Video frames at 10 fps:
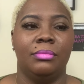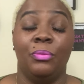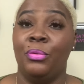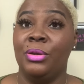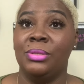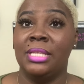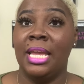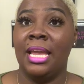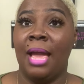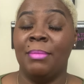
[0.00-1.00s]
we'll
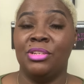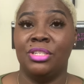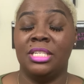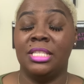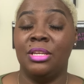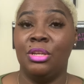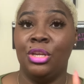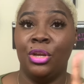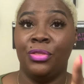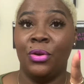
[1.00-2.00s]
see. I'm interested to see
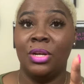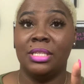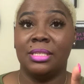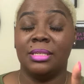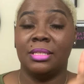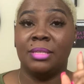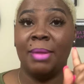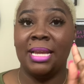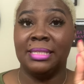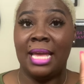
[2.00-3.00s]
your thoughts.
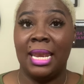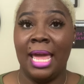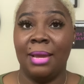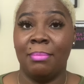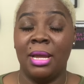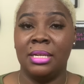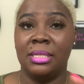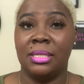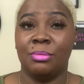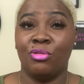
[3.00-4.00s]
Smash that like button,
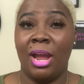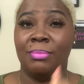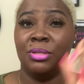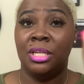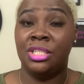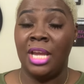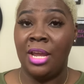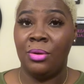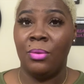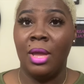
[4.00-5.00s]
subscribe to the
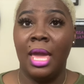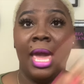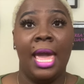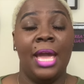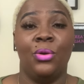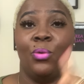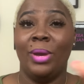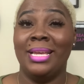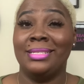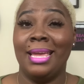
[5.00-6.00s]
channel. And on
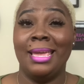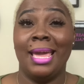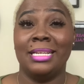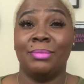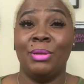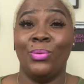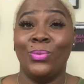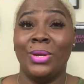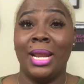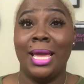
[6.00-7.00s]
Wednesday, catch me
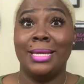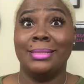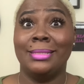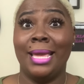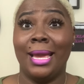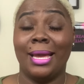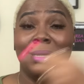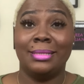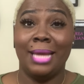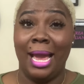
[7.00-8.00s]
on
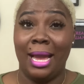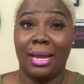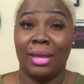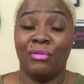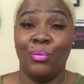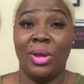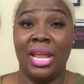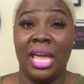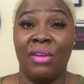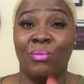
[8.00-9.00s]
TikTok. If you want to
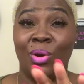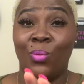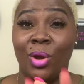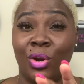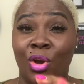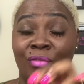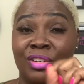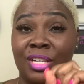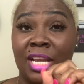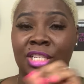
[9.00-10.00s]
have one-on-one
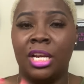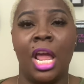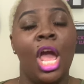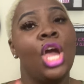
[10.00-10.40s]
conversation,